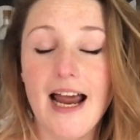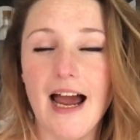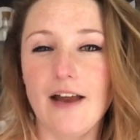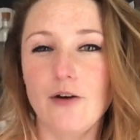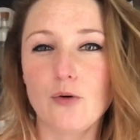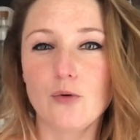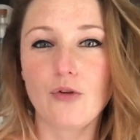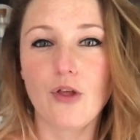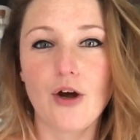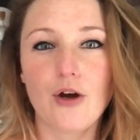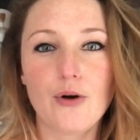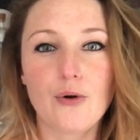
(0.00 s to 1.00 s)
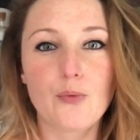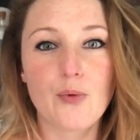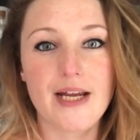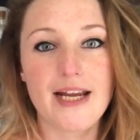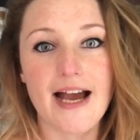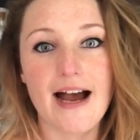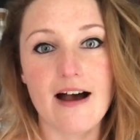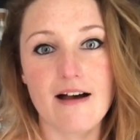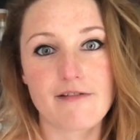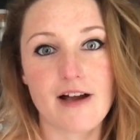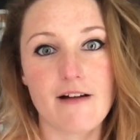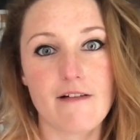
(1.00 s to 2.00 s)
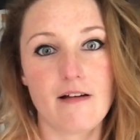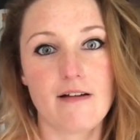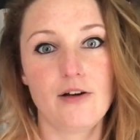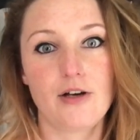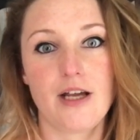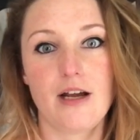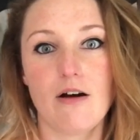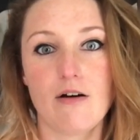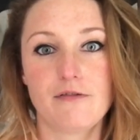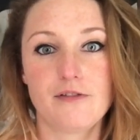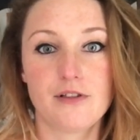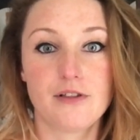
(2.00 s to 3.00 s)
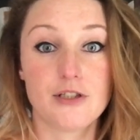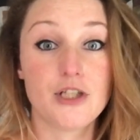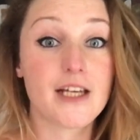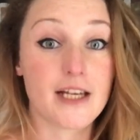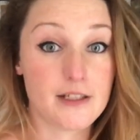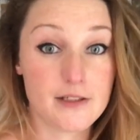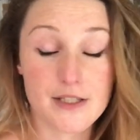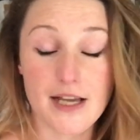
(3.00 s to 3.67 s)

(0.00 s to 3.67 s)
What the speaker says: And although we have Caroline looking after the chickens,